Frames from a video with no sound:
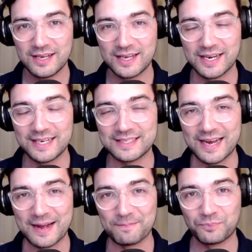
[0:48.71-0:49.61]
And
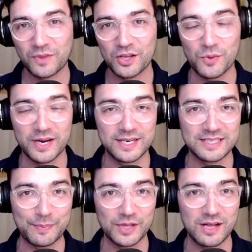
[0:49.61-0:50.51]
anytime you want to hit us
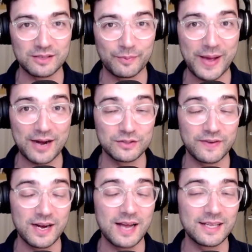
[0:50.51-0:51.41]
up on the Locked On Packers
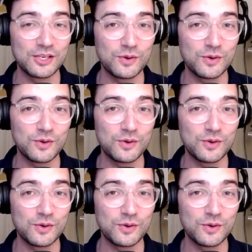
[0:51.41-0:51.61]
fan hotline,